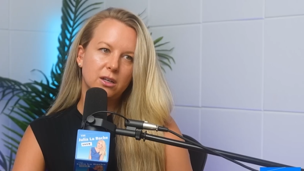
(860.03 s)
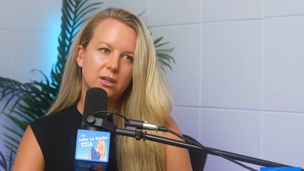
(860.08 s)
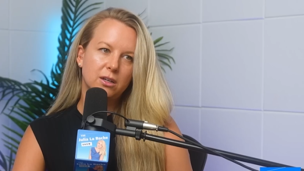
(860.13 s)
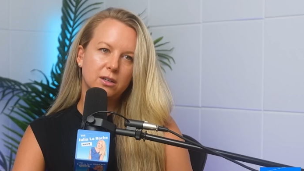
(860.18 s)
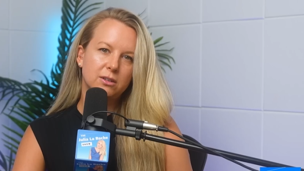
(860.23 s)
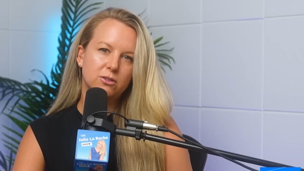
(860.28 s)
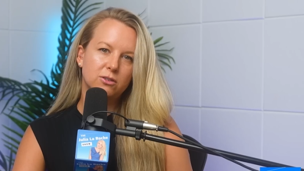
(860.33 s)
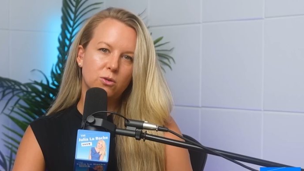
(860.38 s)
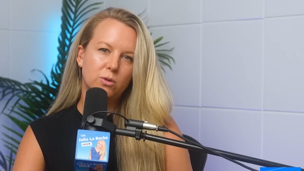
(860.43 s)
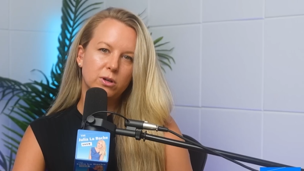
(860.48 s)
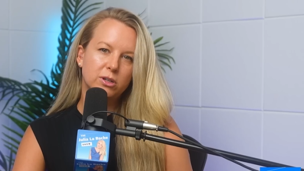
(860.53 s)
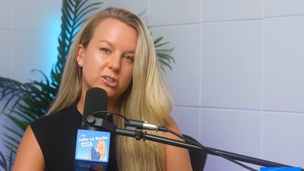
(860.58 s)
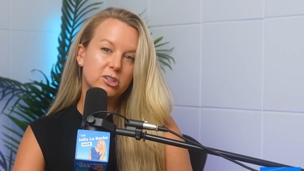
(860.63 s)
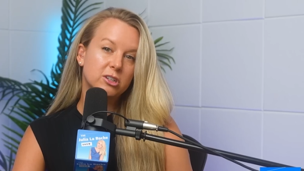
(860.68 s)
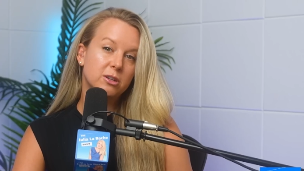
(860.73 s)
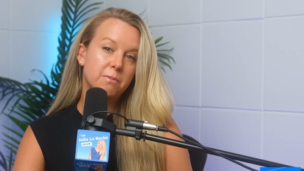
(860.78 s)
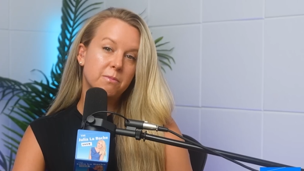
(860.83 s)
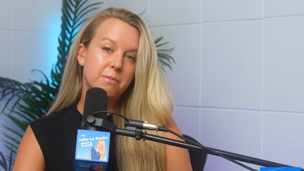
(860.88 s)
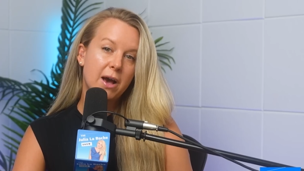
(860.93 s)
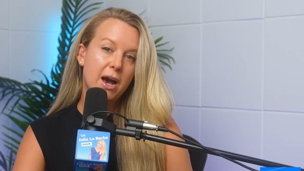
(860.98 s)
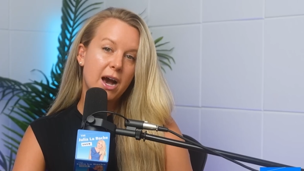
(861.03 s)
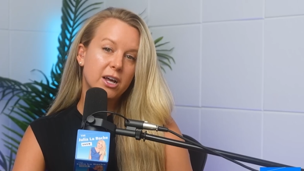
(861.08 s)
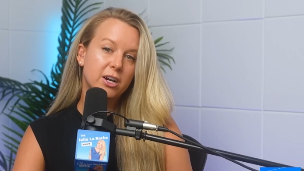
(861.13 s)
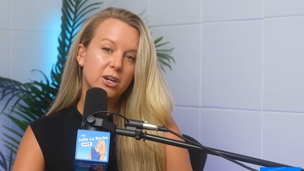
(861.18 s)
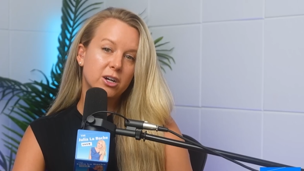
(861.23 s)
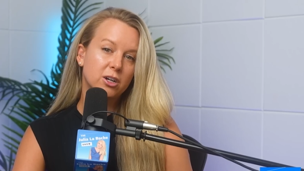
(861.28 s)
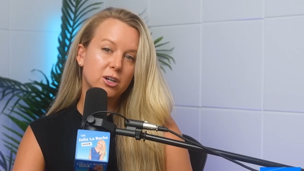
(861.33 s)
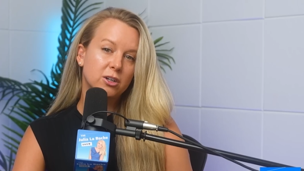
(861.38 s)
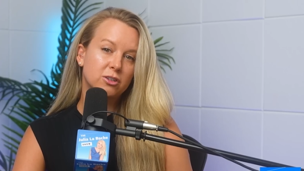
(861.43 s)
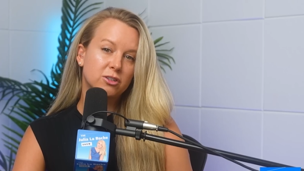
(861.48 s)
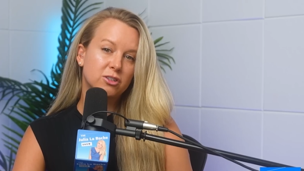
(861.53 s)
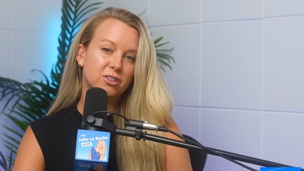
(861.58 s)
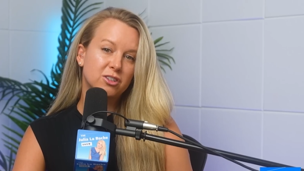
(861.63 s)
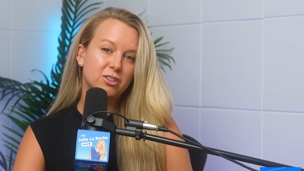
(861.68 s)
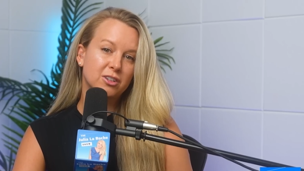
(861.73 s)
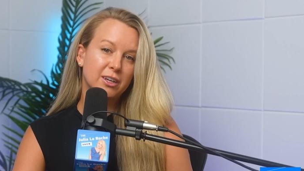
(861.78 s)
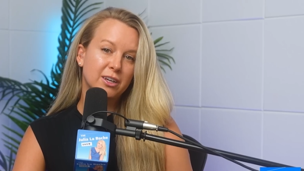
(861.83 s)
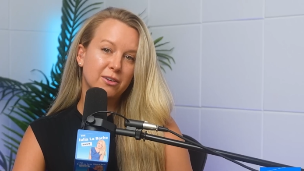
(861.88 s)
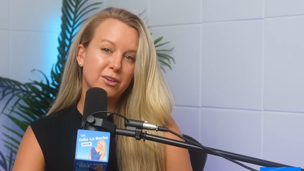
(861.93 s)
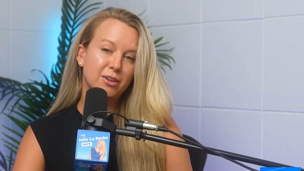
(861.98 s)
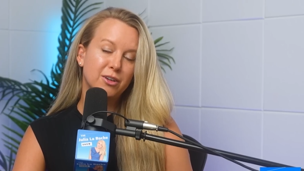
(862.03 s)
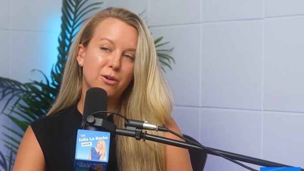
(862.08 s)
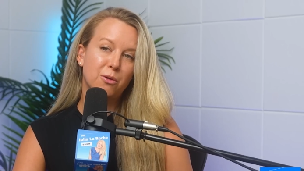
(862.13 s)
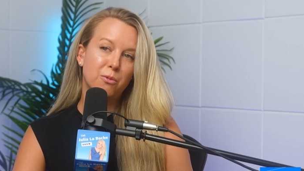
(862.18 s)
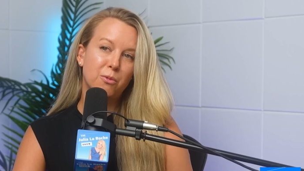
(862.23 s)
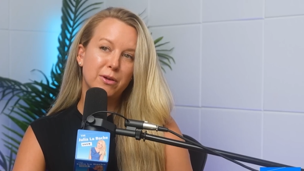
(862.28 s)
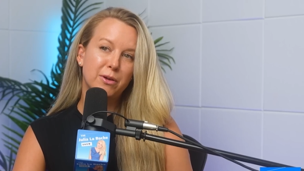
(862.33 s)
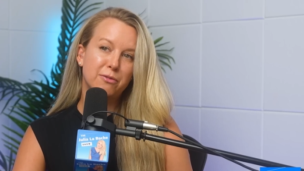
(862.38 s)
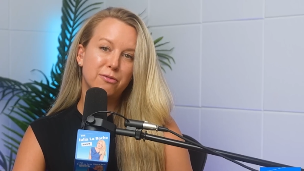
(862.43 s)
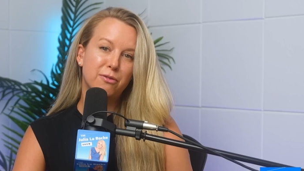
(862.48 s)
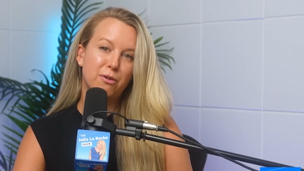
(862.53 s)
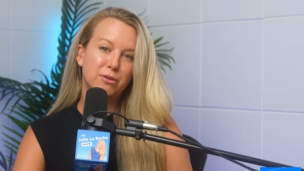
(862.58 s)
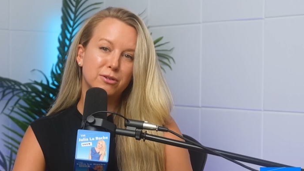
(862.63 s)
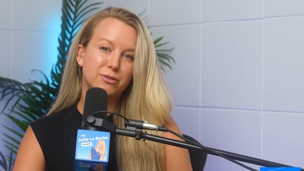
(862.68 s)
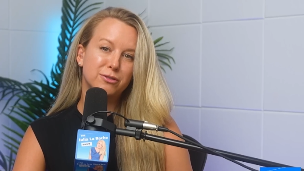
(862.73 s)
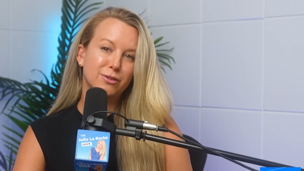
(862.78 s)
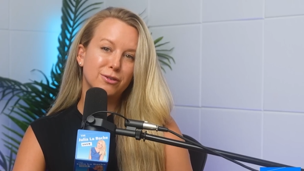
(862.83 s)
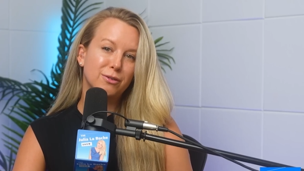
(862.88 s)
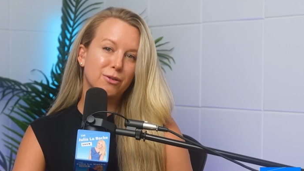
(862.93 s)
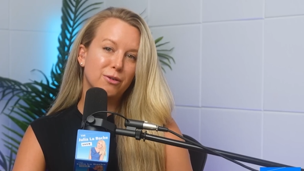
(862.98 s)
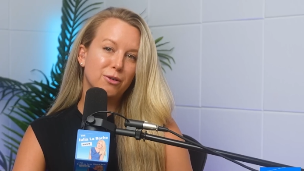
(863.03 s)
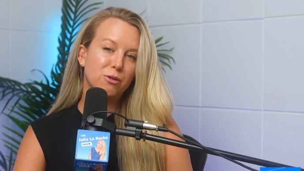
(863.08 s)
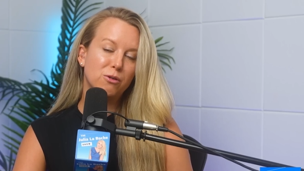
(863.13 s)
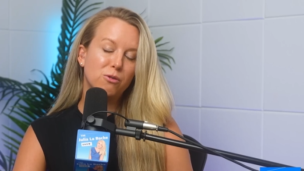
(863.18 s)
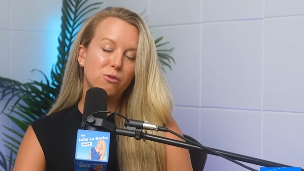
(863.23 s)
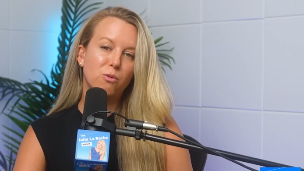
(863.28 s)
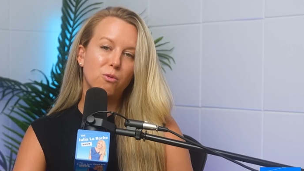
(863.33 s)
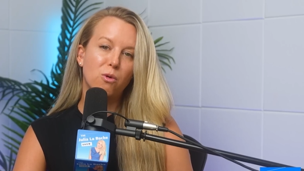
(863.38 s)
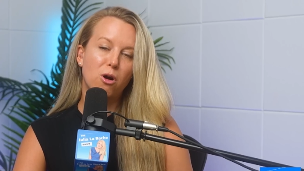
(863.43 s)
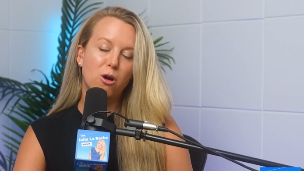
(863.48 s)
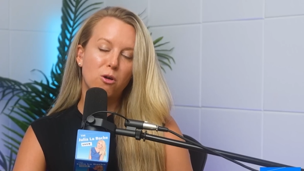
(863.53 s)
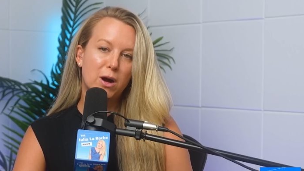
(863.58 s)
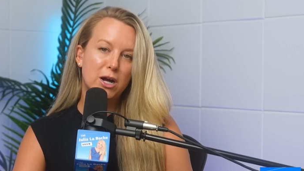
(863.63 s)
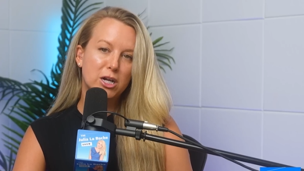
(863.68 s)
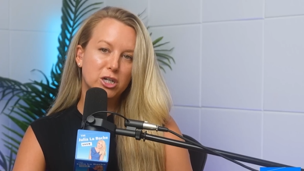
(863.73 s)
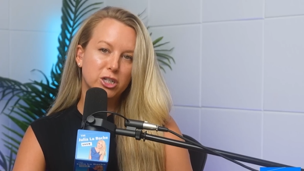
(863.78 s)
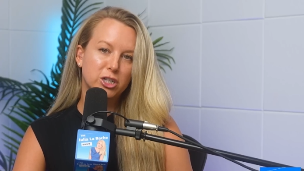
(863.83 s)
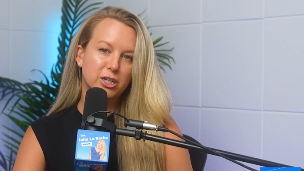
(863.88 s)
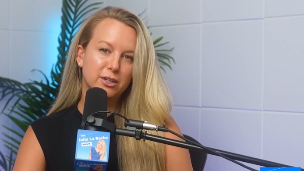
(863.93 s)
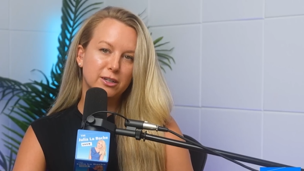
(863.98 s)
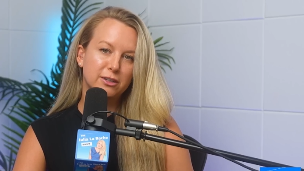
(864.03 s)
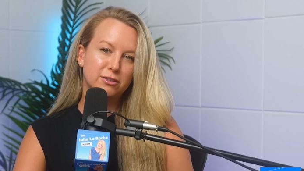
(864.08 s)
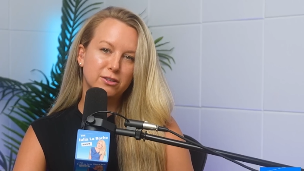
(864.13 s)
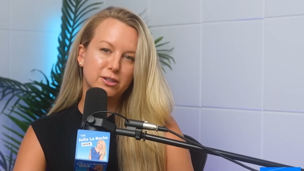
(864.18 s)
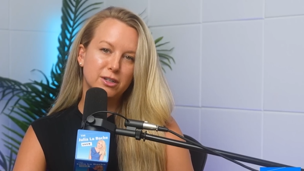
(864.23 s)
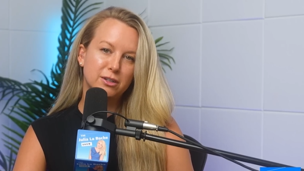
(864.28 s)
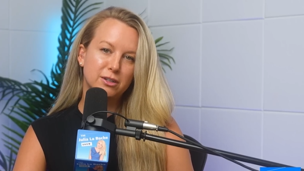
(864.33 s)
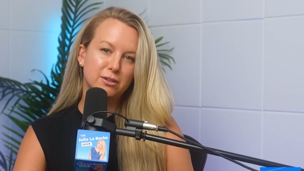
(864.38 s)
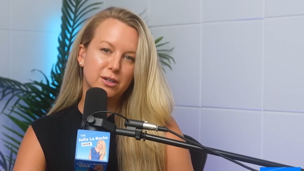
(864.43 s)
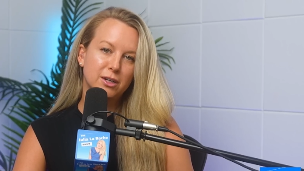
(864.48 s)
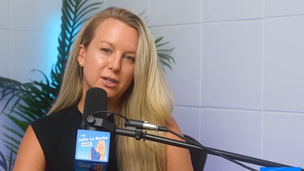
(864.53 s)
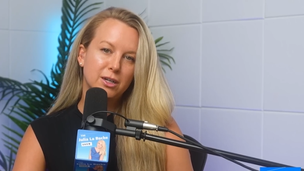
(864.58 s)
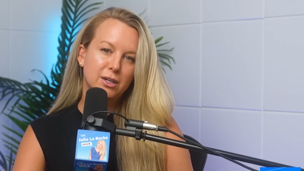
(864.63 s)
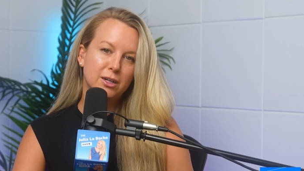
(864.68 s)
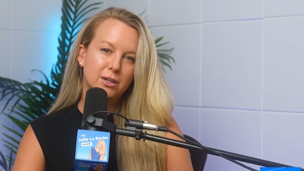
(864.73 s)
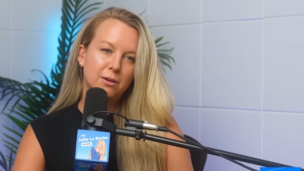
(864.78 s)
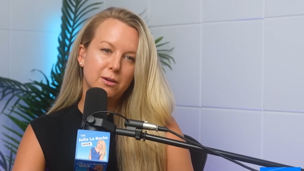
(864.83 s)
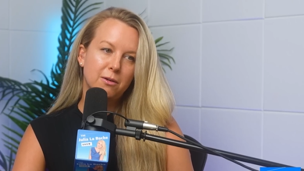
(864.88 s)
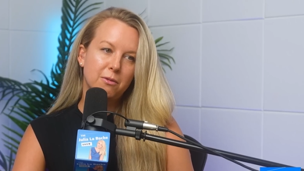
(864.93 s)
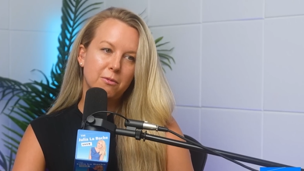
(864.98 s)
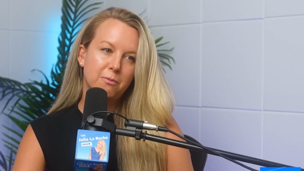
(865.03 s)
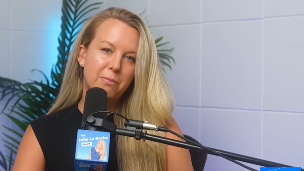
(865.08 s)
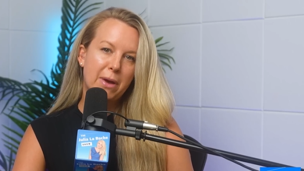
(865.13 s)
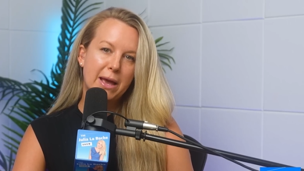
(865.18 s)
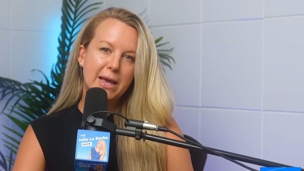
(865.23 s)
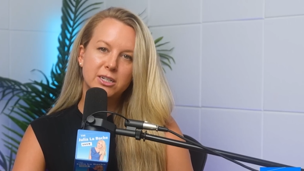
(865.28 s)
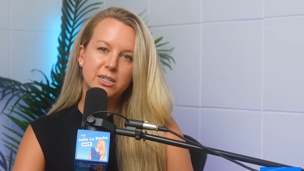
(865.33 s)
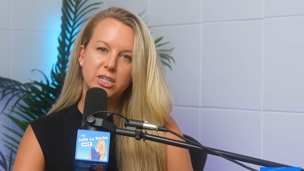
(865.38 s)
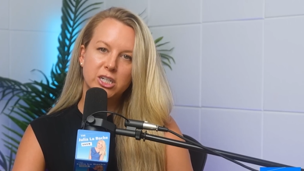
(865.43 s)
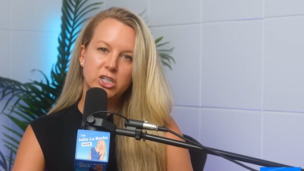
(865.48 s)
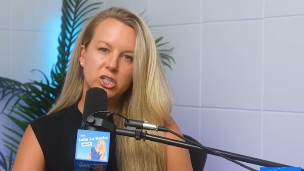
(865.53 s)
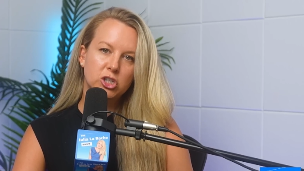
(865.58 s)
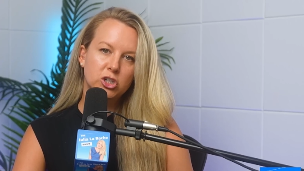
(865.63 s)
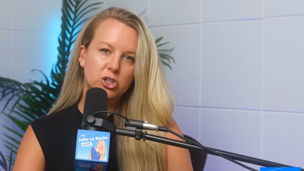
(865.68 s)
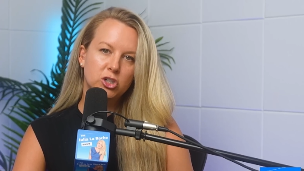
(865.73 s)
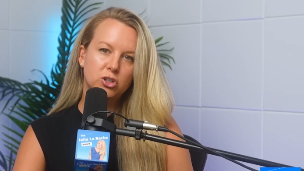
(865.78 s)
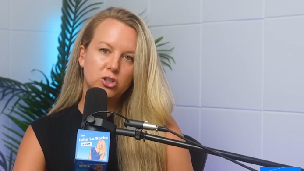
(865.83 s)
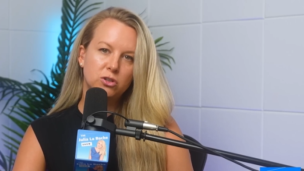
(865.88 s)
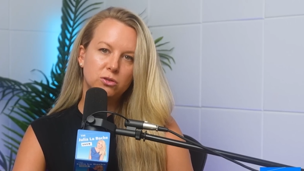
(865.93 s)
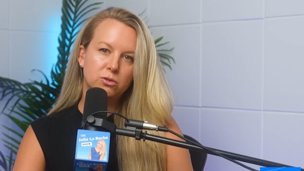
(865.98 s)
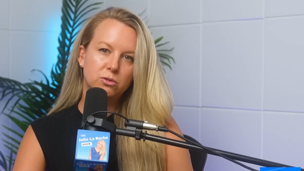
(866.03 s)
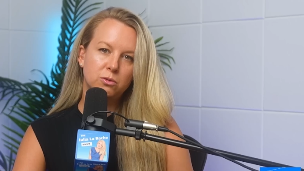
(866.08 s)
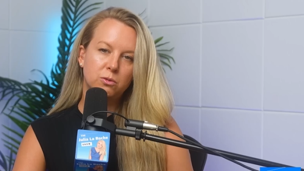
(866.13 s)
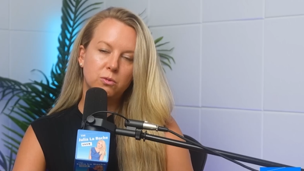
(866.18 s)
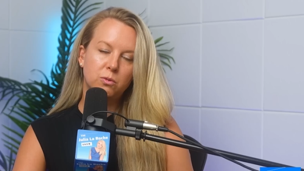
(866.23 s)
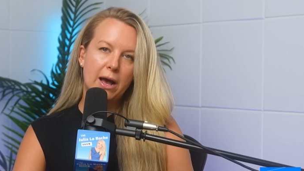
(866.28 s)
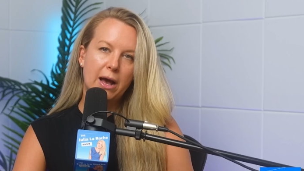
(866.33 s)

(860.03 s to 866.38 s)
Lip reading: is going to matter to what folks who are watching and listening pay attention to?